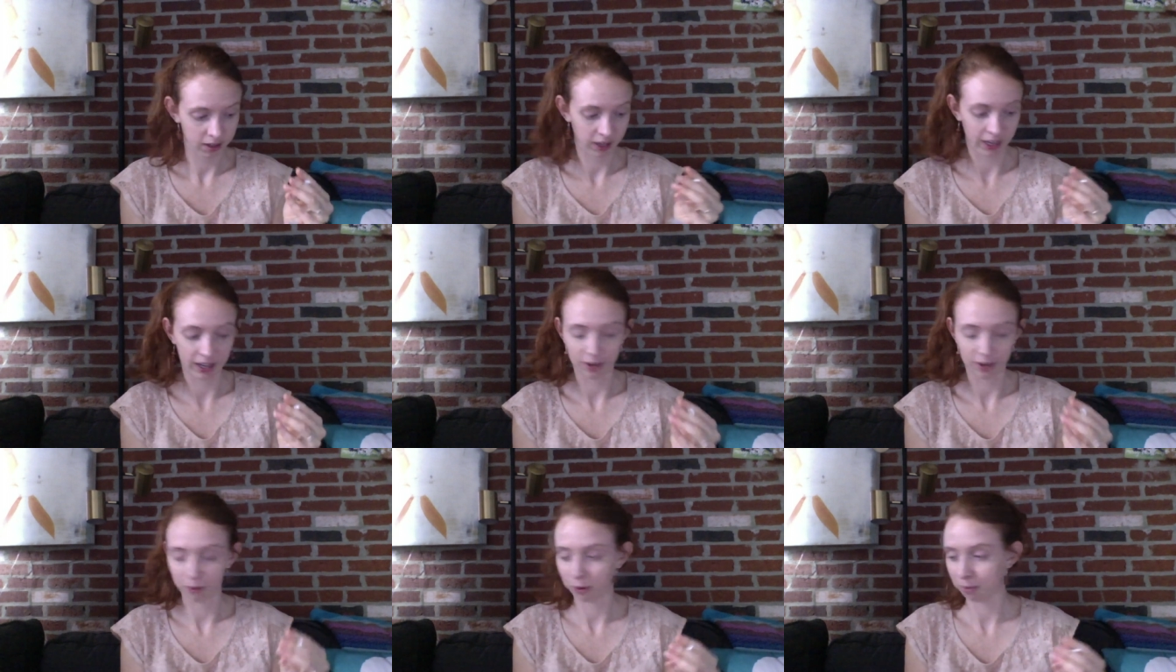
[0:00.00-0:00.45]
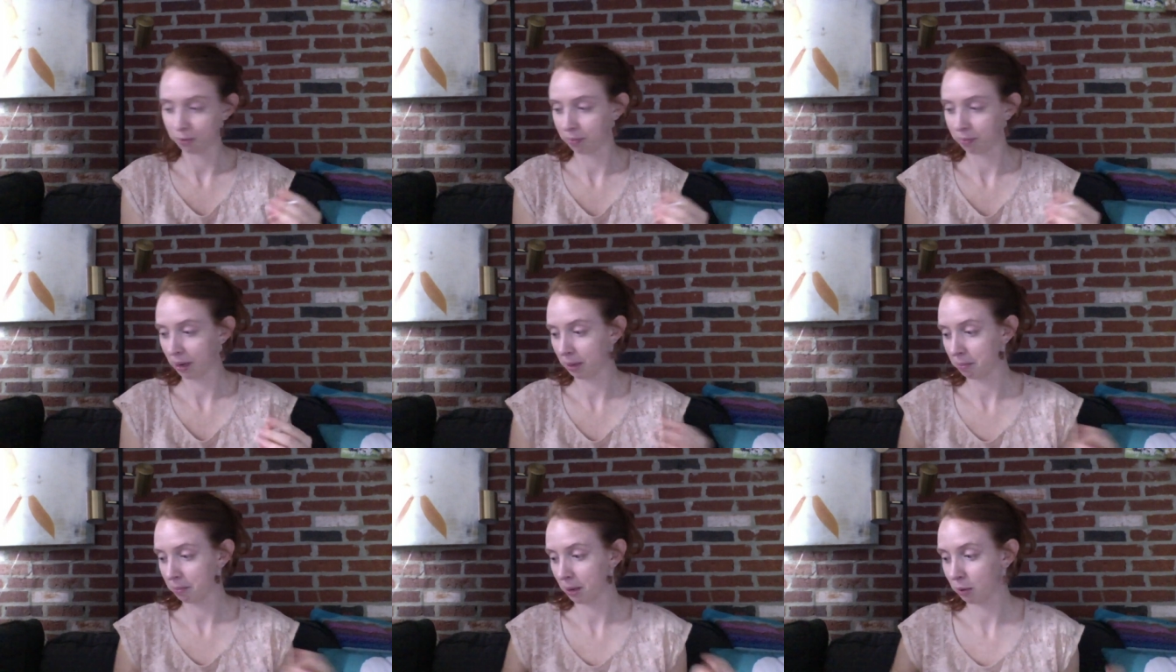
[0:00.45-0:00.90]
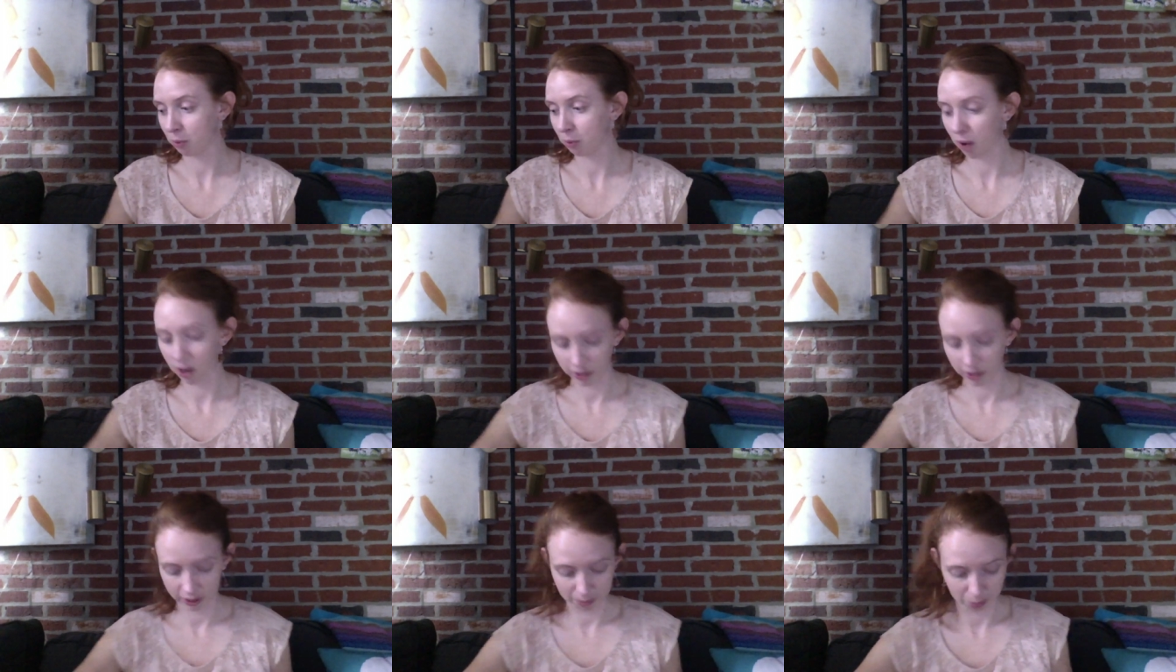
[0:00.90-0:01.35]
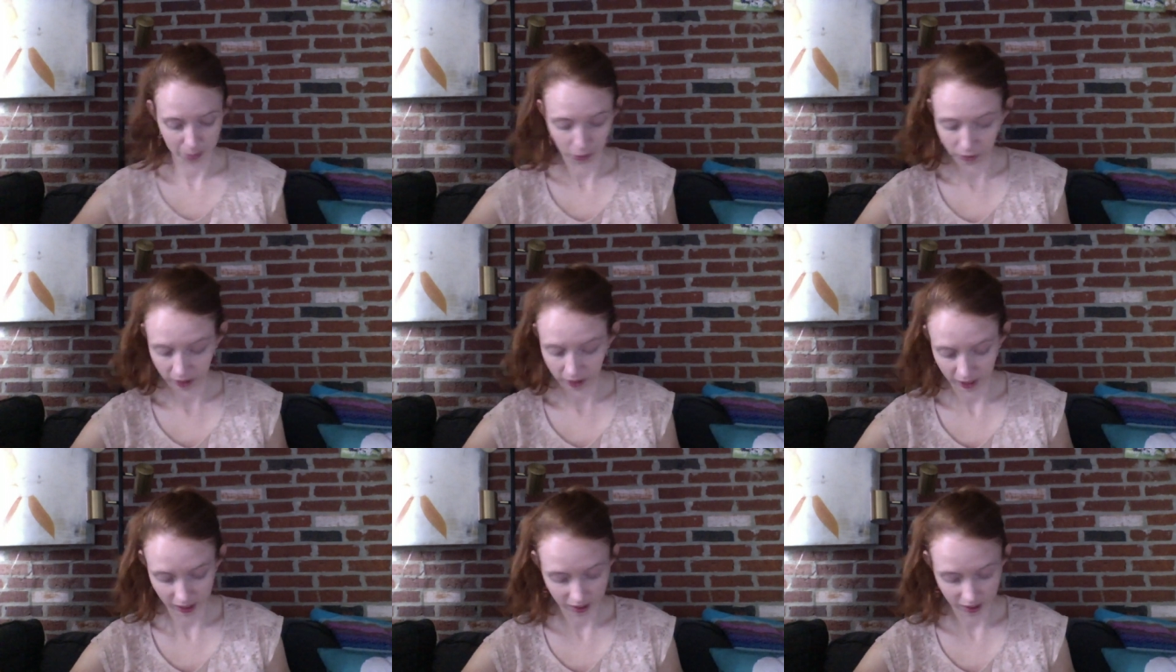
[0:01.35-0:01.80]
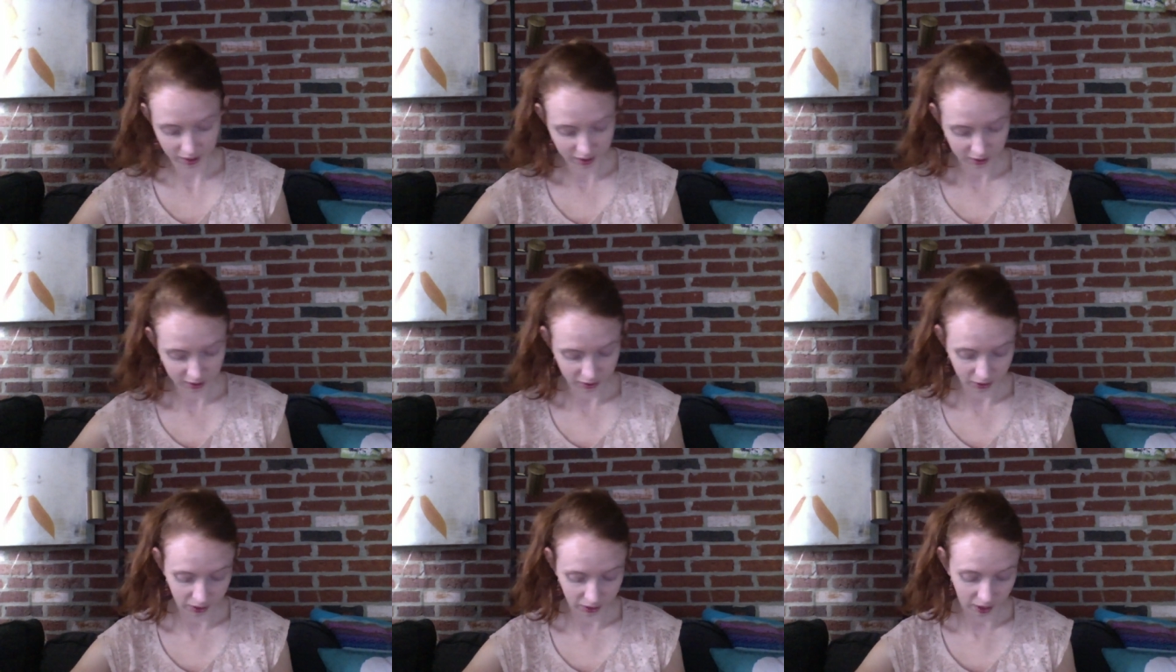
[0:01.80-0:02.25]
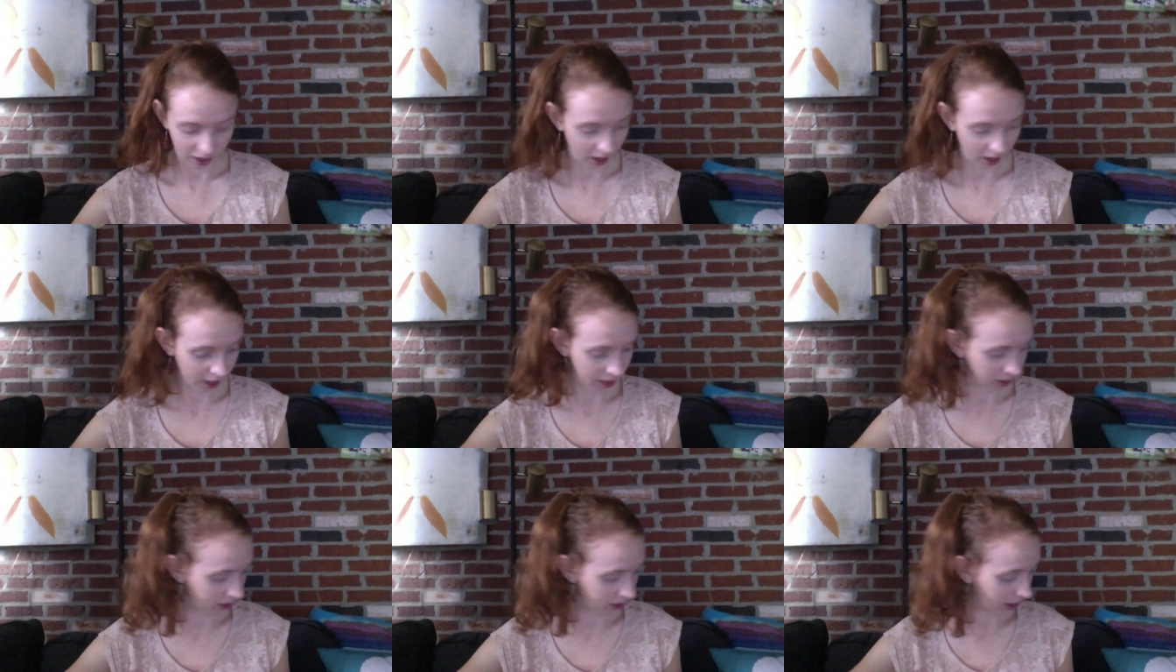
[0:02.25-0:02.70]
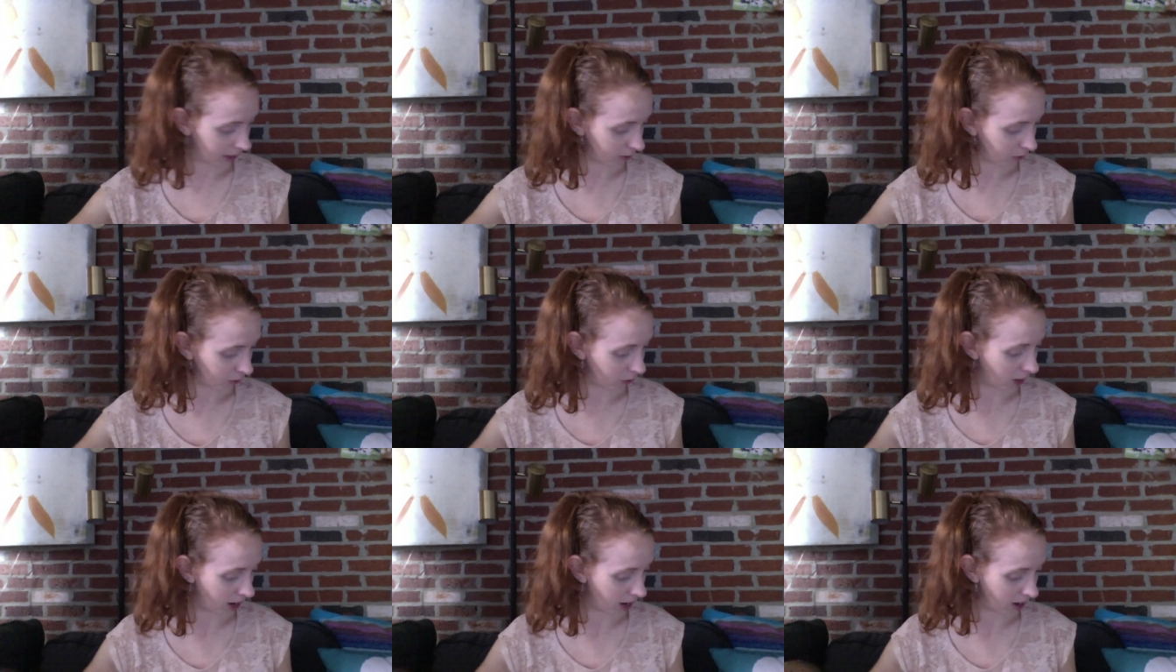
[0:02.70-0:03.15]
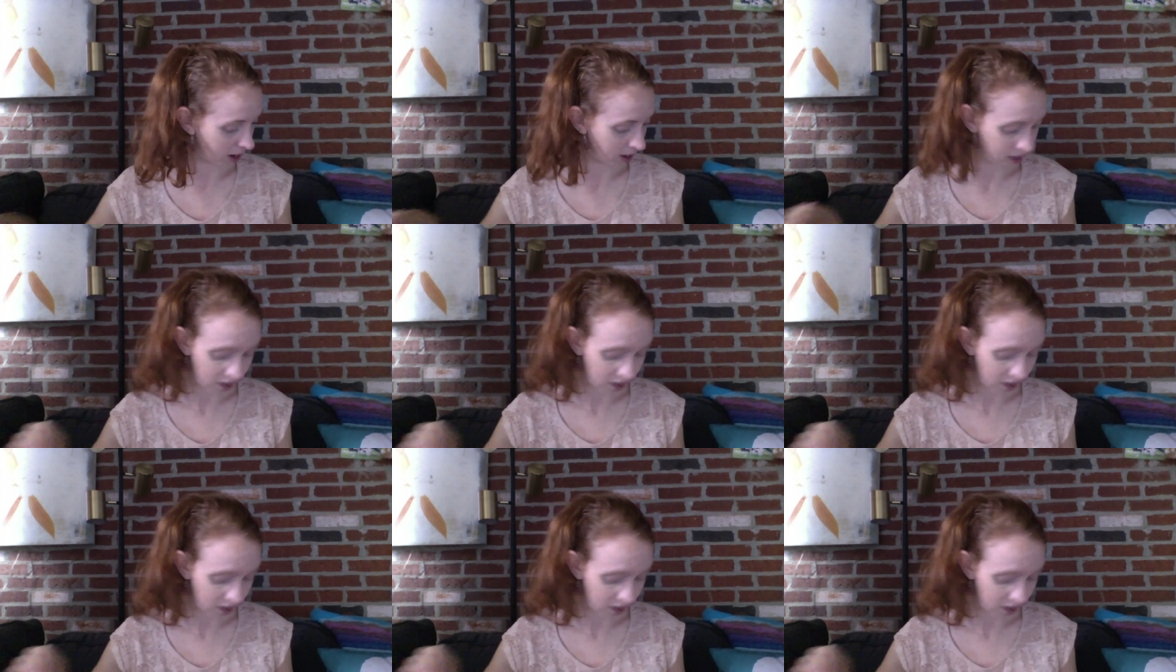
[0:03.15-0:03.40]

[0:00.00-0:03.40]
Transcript: and it won't make my wallet bulky. So I think that's great.